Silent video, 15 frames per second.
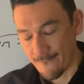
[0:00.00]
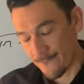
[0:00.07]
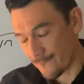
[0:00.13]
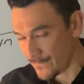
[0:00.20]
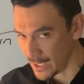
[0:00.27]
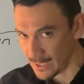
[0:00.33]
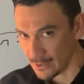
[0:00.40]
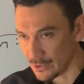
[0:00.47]

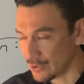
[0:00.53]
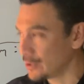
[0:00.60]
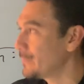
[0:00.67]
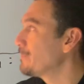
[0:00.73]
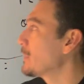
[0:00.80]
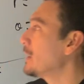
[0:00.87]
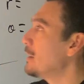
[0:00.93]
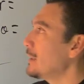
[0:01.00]
Finished.
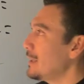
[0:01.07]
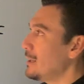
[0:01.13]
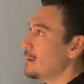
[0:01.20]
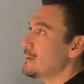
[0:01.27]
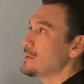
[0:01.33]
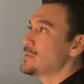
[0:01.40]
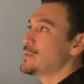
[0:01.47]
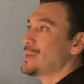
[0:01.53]

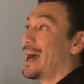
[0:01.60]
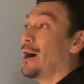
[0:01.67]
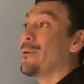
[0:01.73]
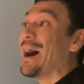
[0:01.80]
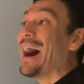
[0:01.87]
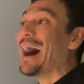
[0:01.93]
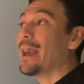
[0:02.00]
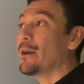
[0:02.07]
Here's
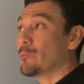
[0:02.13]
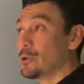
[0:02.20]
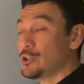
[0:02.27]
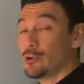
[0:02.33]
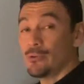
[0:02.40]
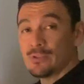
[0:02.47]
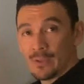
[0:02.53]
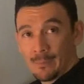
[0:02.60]
how I would
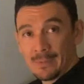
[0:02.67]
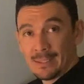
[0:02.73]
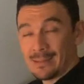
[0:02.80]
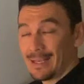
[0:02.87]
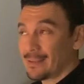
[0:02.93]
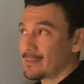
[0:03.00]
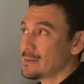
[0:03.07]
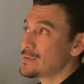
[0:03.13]
do something
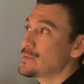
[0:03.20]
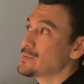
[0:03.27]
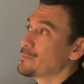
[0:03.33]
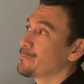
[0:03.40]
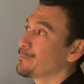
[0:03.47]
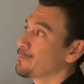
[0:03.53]
like this.